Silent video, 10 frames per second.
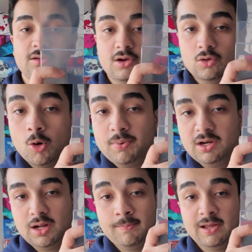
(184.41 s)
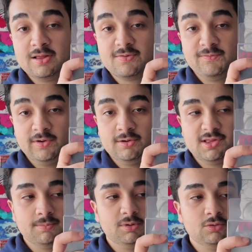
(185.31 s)
you could open it up, and it's very
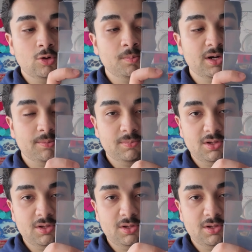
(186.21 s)
simple to open up.